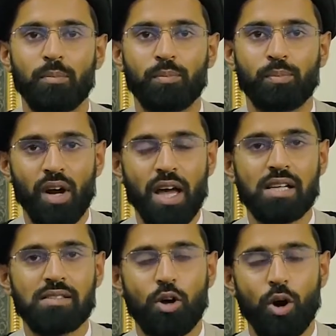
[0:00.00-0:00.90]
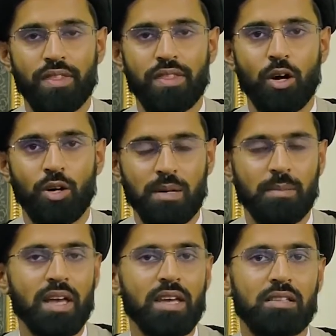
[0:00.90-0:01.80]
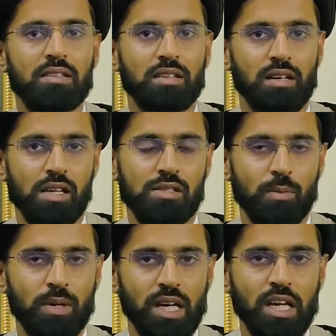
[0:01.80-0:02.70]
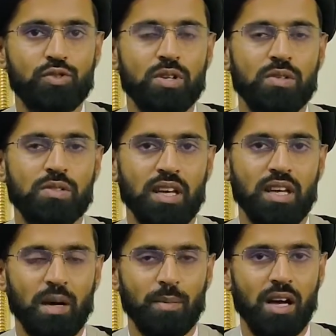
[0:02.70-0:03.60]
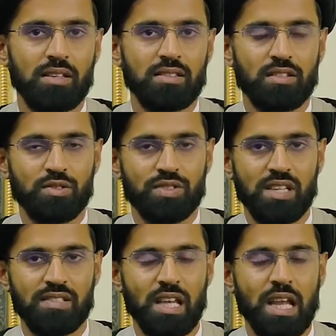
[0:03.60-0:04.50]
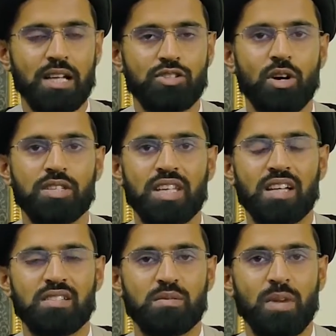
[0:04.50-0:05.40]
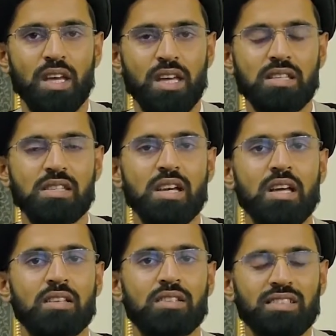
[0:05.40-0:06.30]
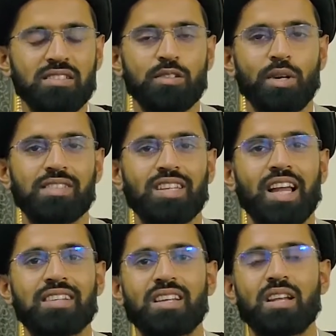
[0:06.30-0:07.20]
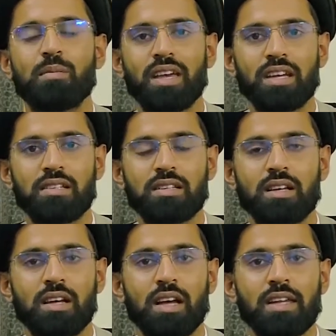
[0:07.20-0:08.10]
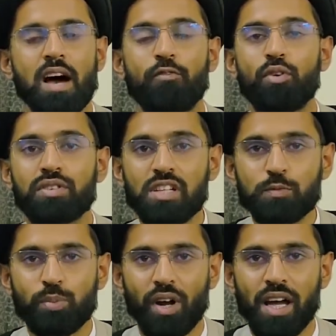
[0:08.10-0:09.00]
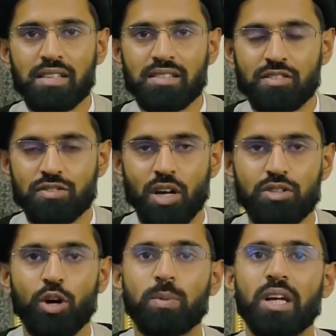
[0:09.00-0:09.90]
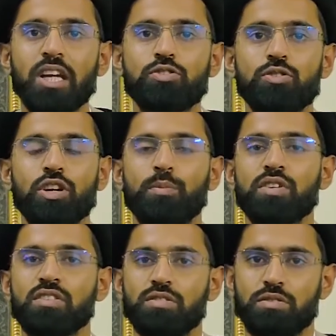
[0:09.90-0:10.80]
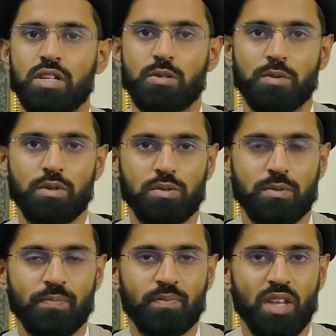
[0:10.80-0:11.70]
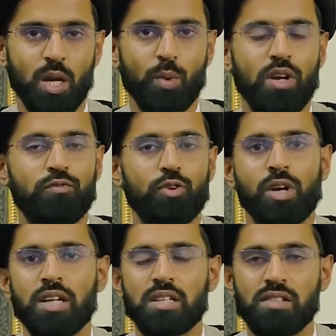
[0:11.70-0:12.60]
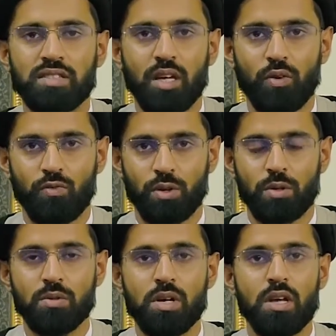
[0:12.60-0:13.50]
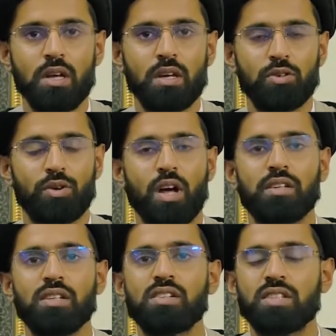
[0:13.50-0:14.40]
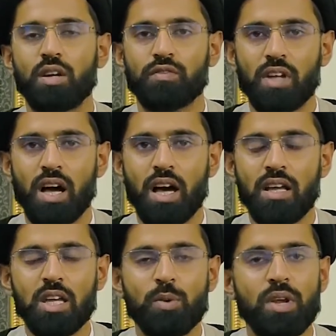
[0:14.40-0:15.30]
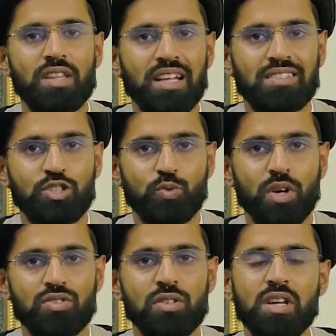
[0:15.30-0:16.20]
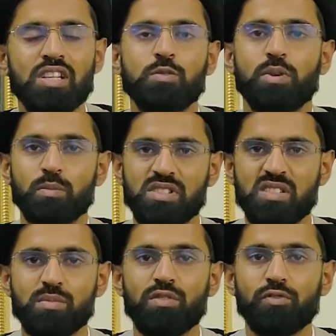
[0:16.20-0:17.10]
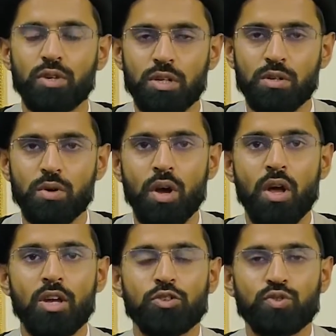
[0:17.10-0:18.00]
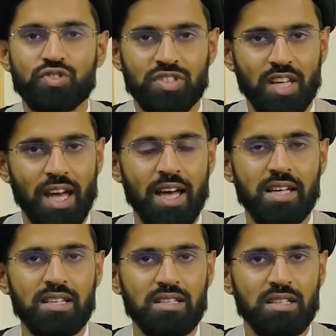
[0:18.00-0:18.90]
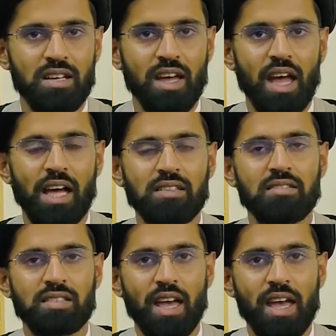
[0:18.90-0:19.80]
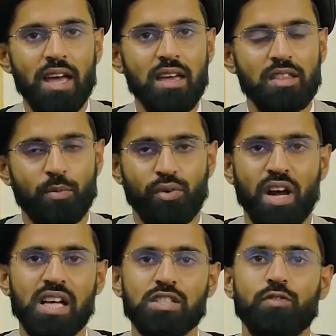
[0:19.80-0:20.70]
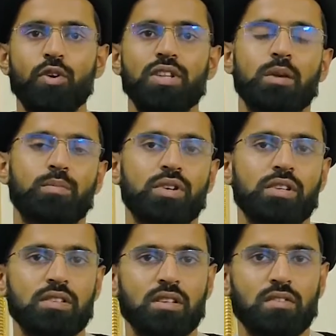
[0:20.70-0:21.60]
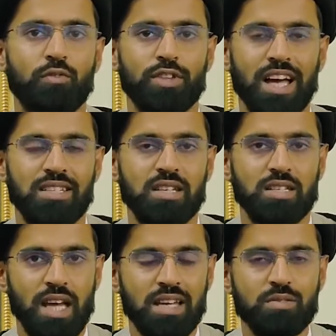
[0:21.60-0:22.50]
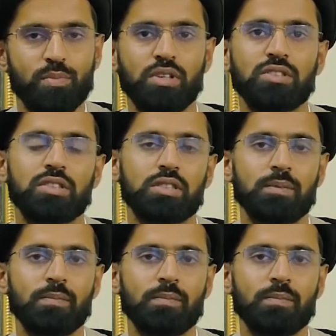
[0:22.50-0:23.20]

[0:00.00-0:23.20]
prayers on the Mayyit. It's obligatory to say namaz, to say salat on that Mayyit. This is known as Salatil Mayyit. Now for this prayers, it's not obligatory on a person to take wudu. Even if you're not in a state of wudu, you're not in a state of tahara, even in that situation, it's permissible for you to stand and say the prayers for that person, for that dead person,